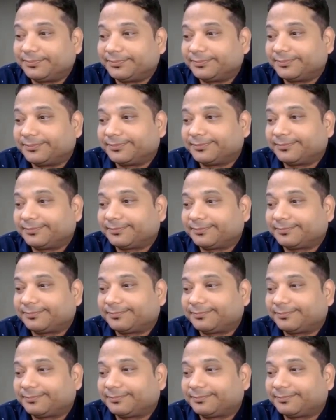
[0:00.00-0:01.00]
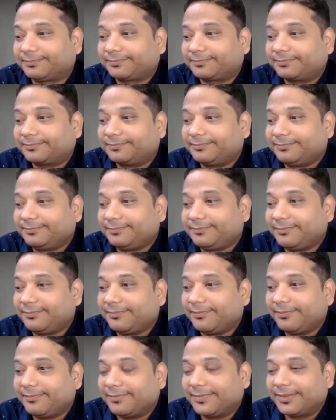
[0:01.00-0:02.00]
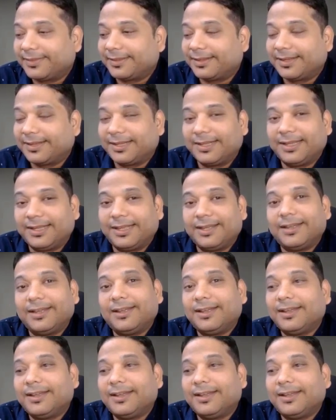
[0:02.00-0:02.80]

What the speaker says: (no one is talking)